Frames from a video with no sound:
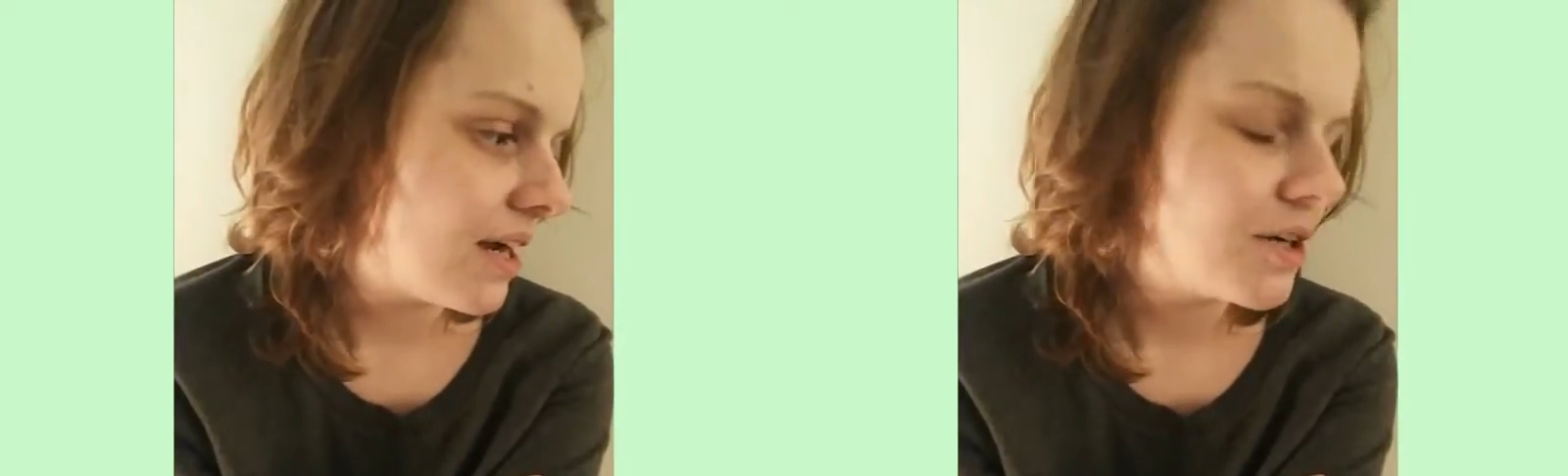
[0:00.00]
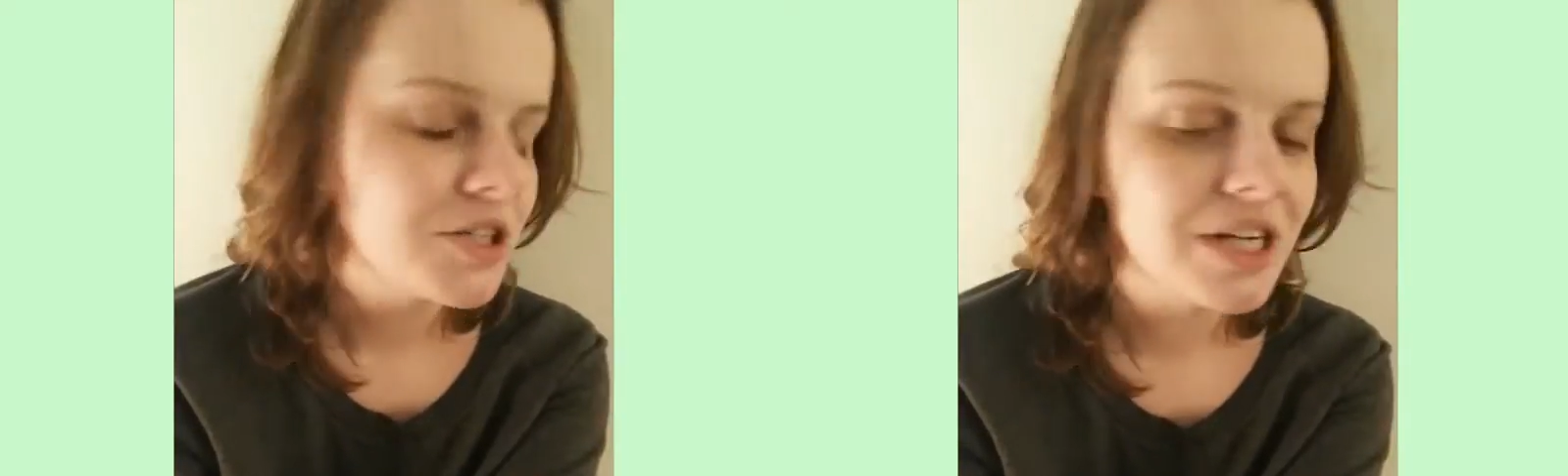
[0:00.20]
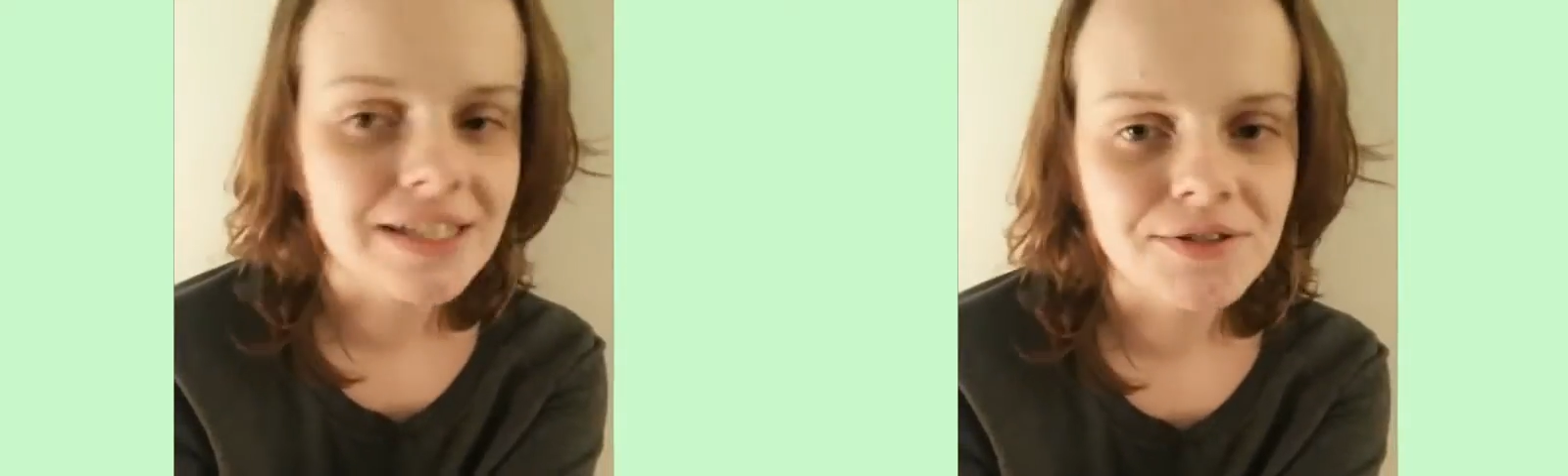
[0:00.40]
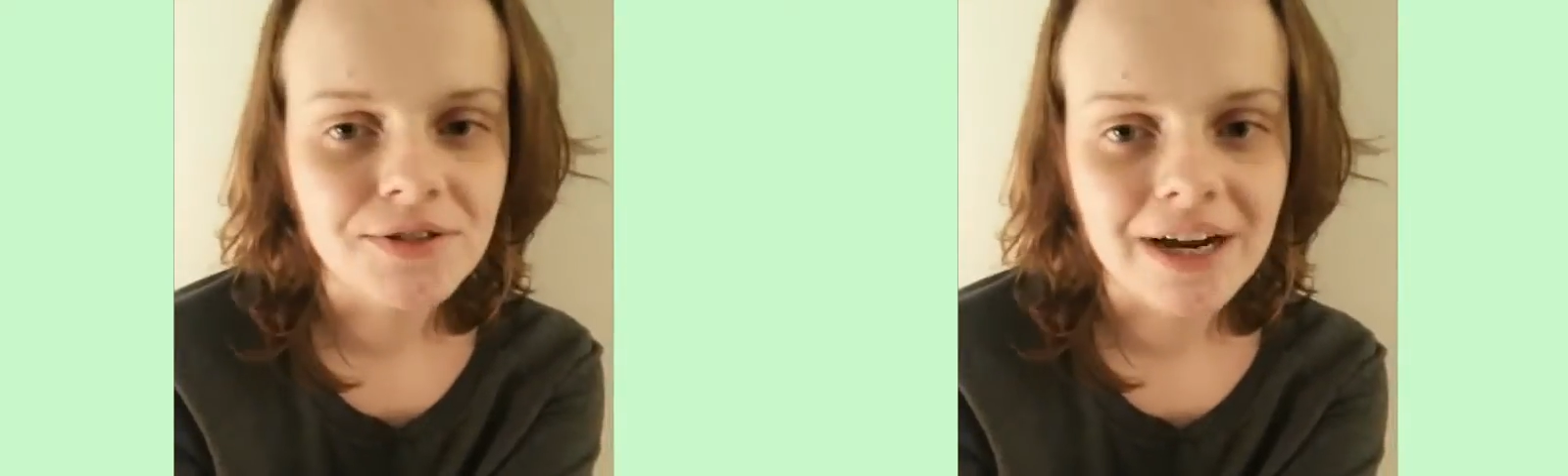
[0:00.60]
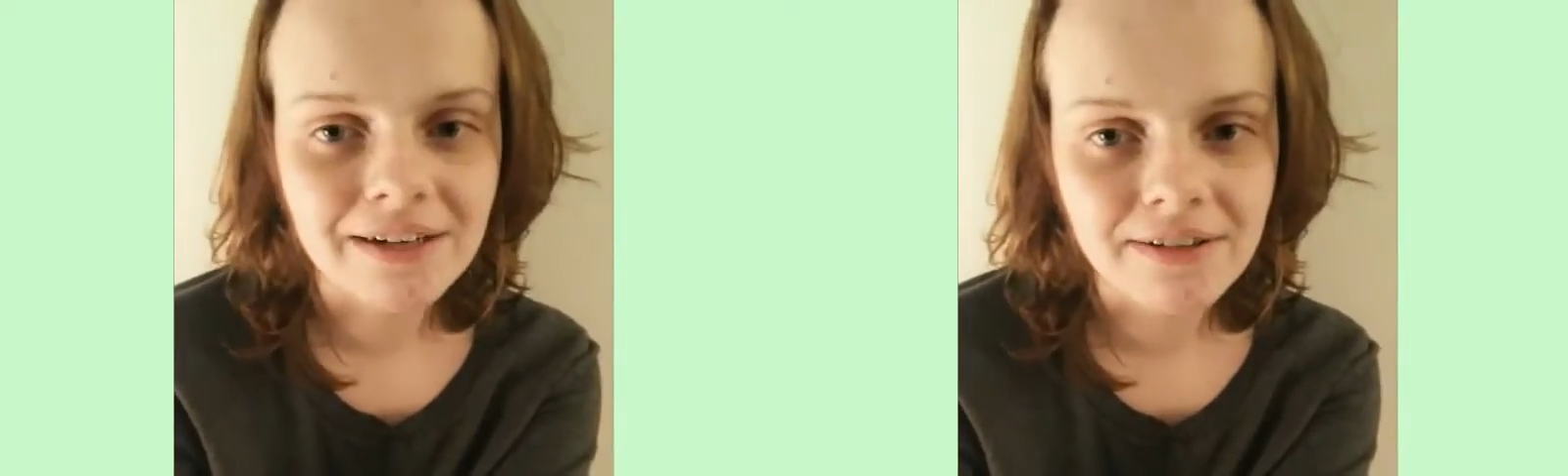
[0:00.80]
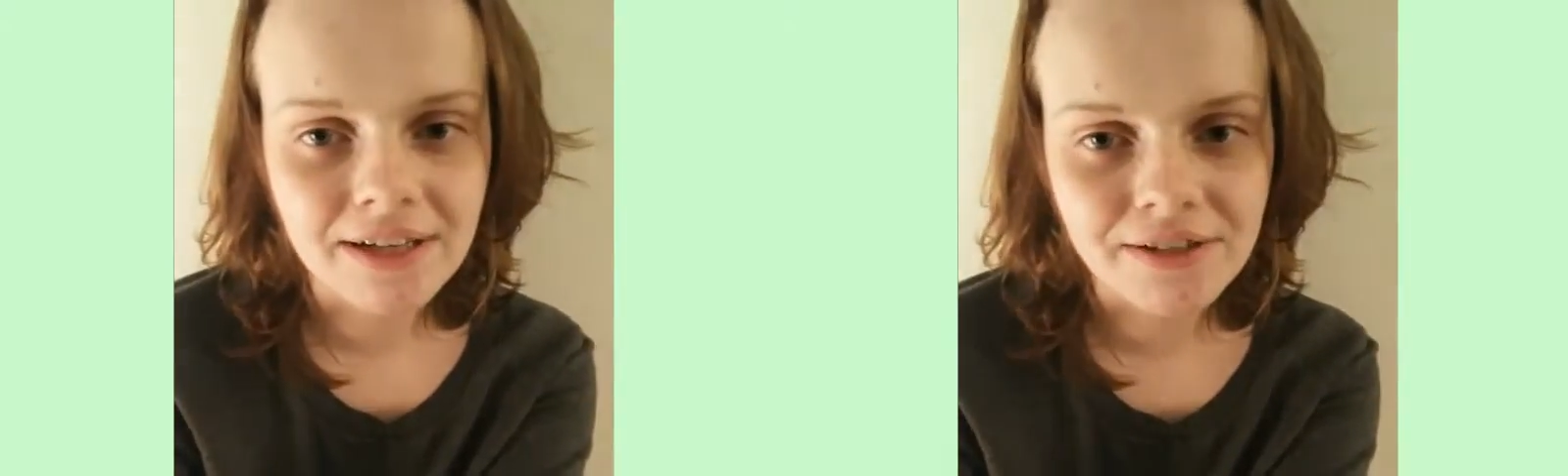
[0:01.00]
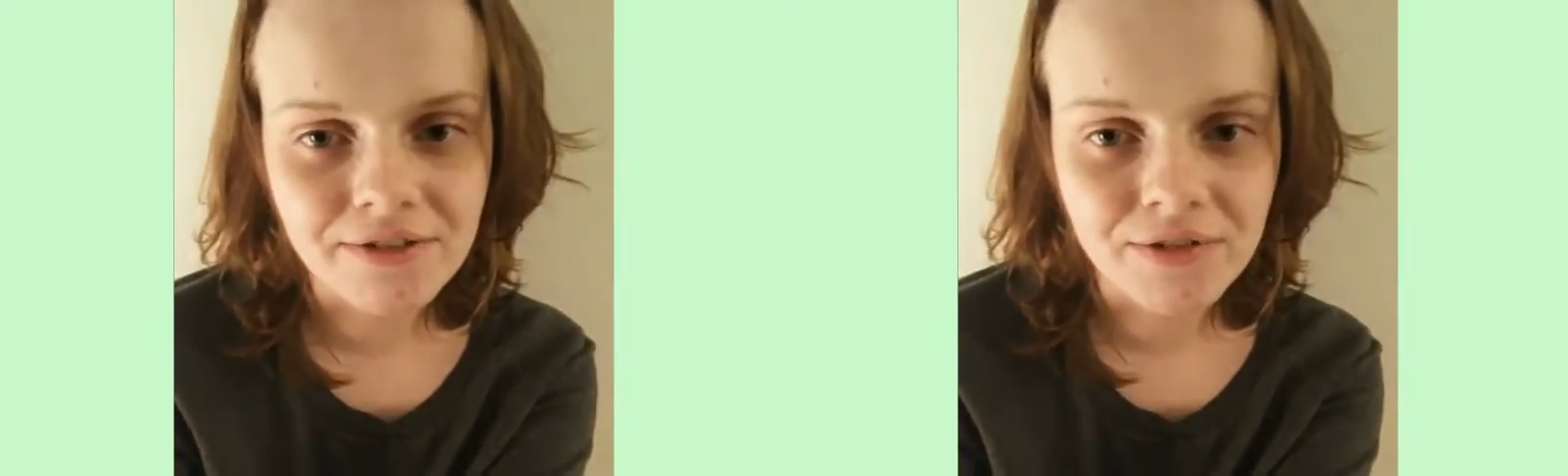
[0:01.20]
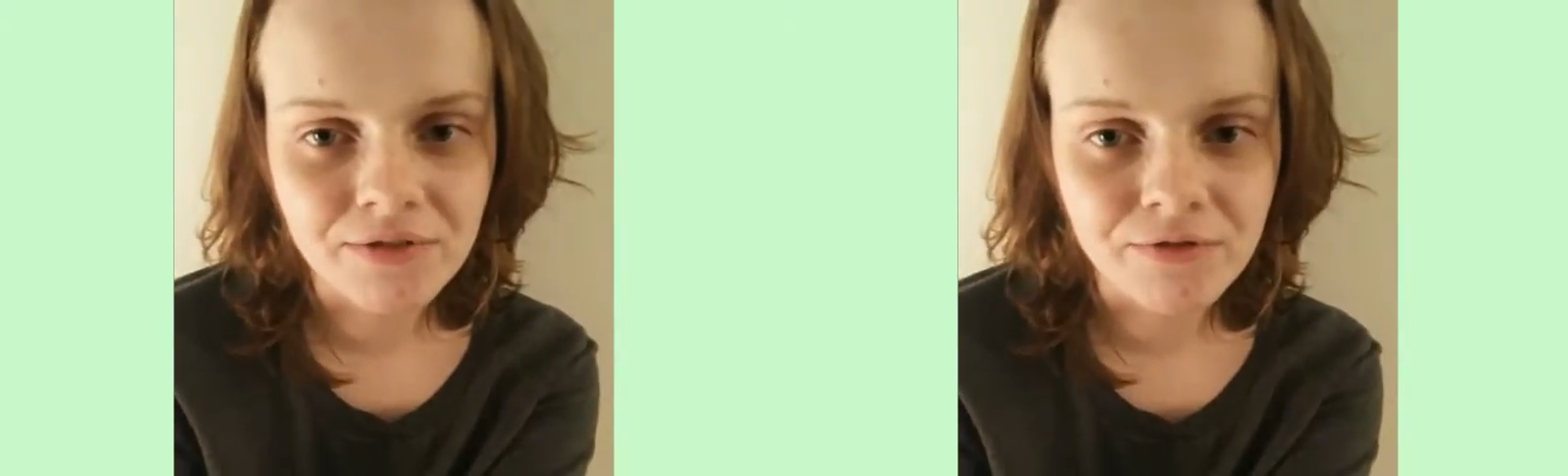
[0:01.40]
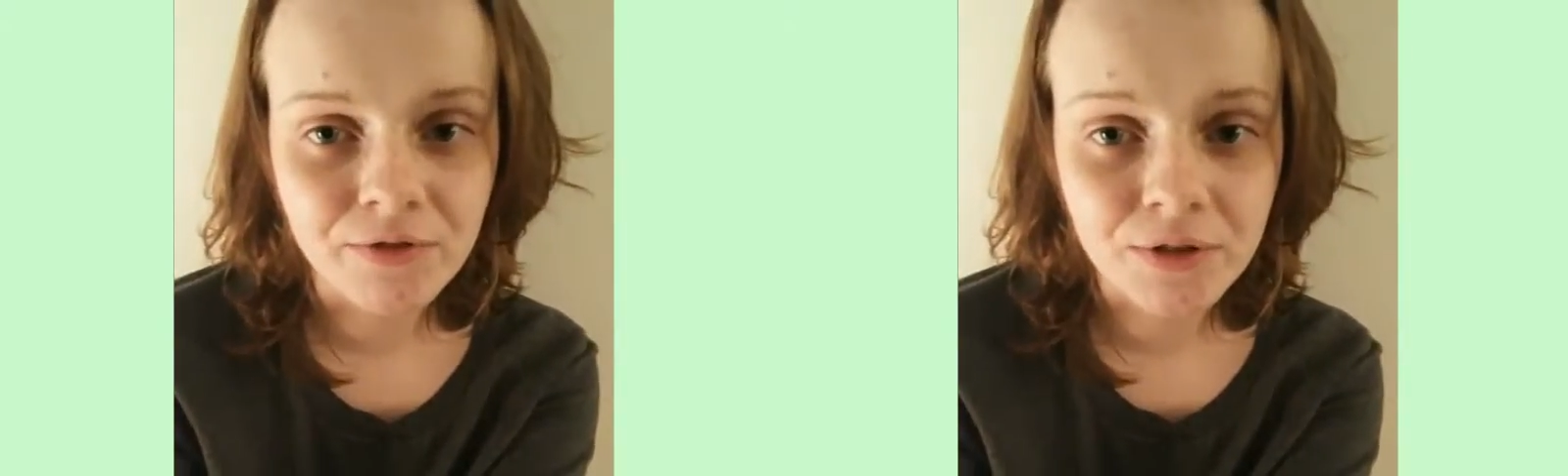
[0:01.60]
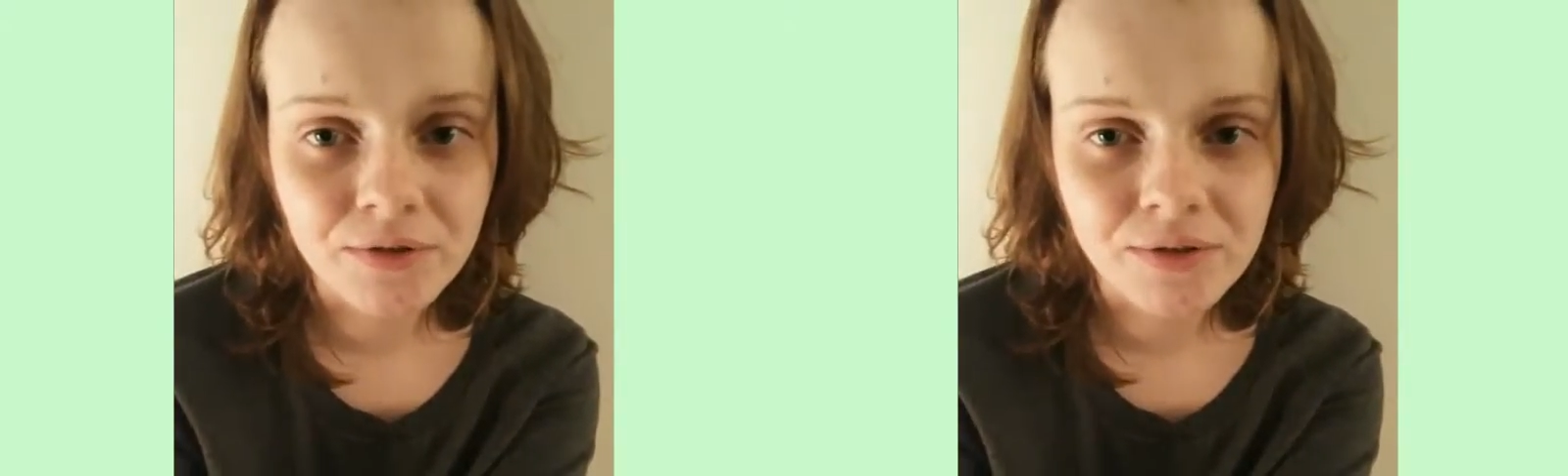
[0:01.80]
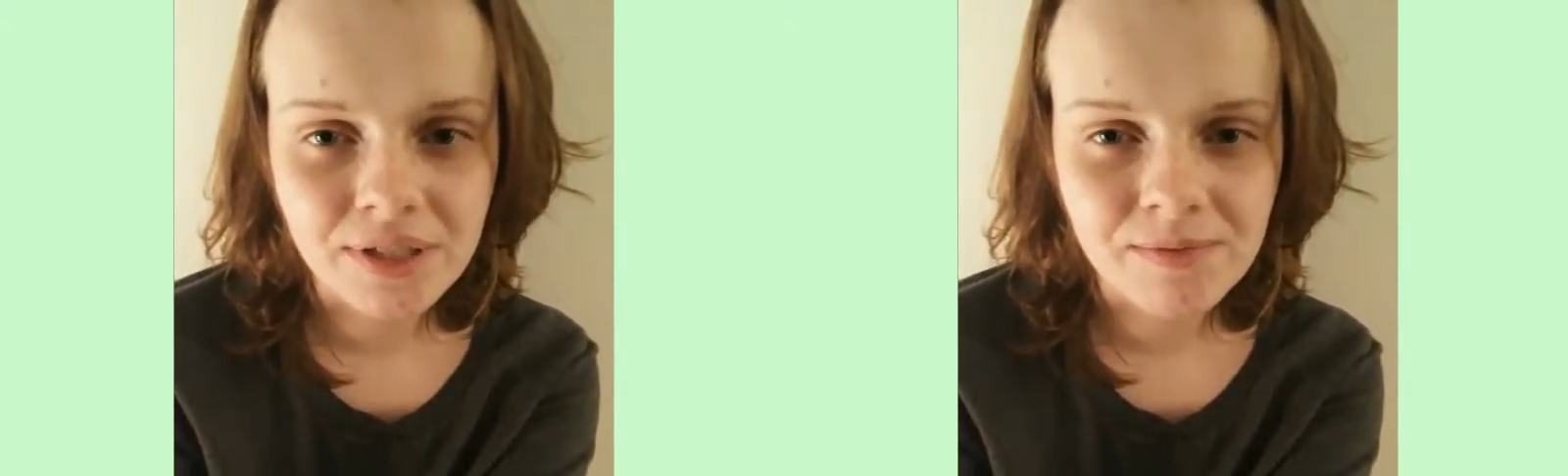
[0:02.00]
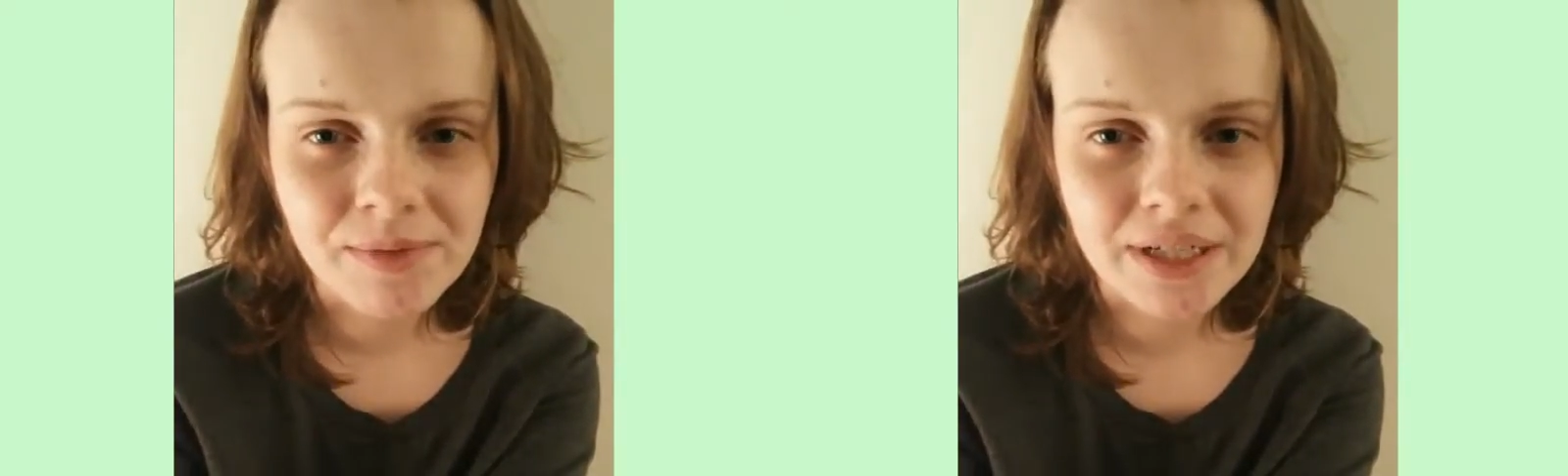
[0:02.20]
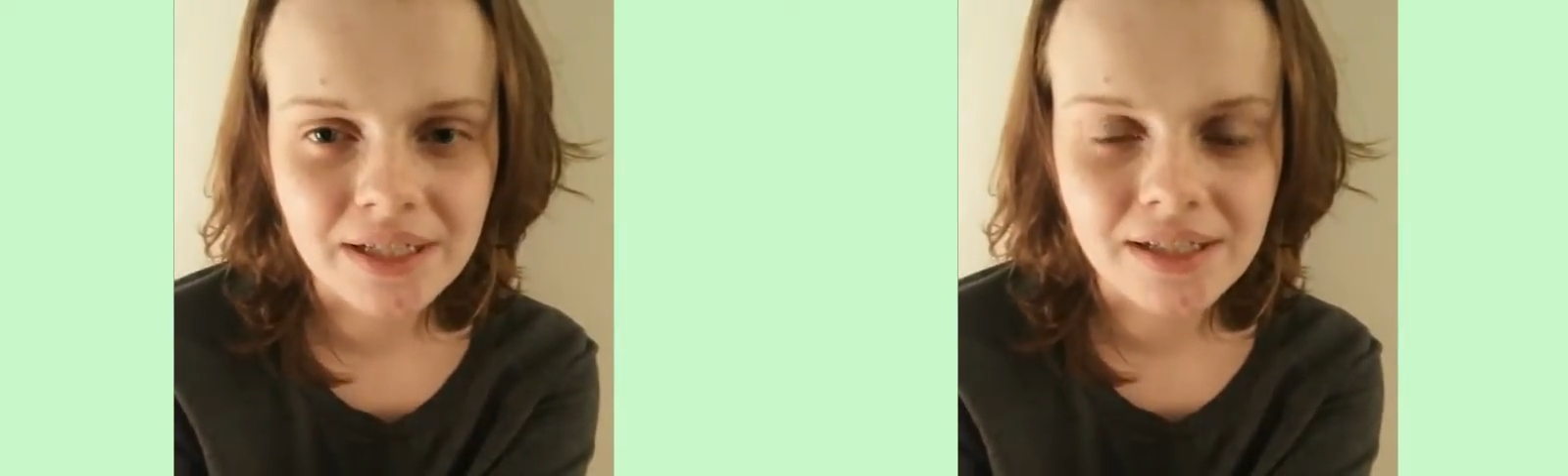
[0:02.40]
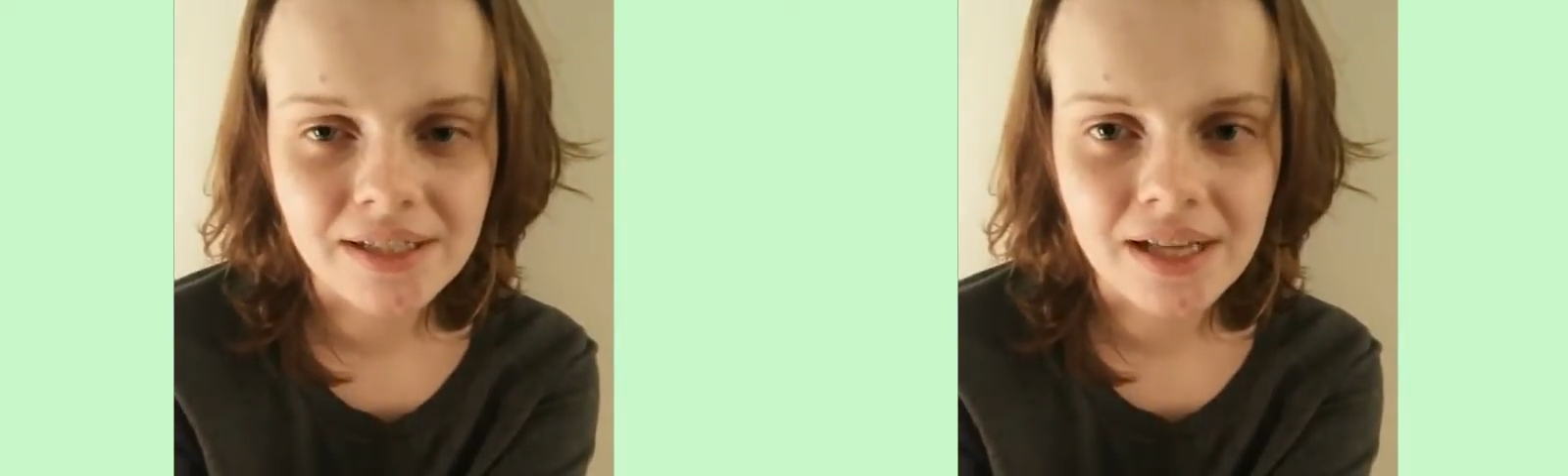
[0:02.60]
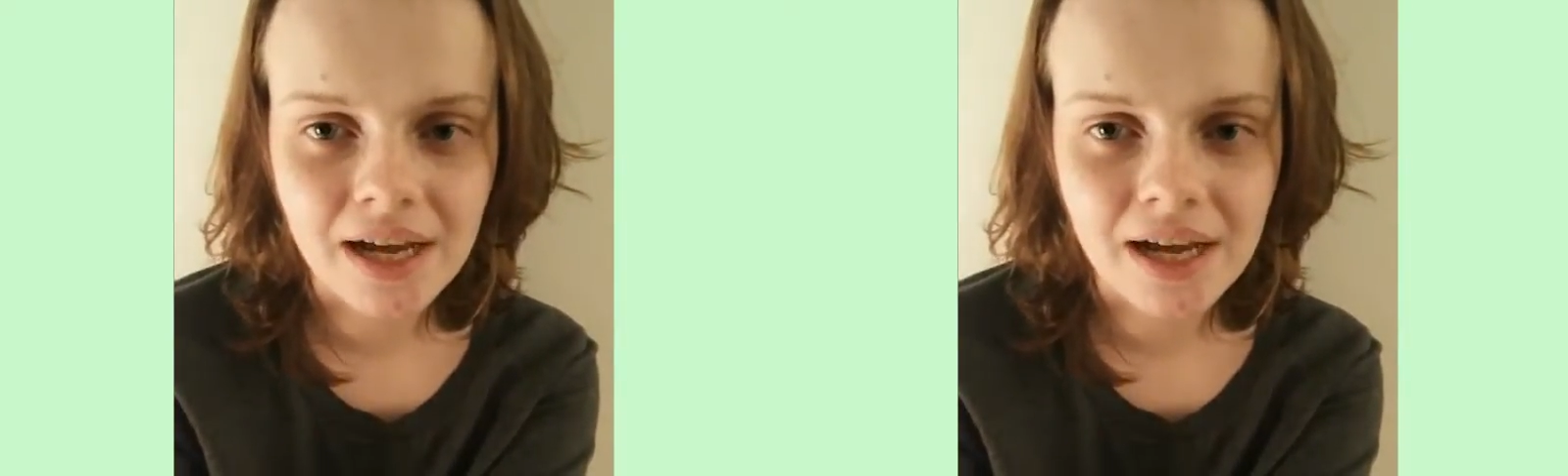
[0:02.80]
she hasn't tried a lot of different fruits because,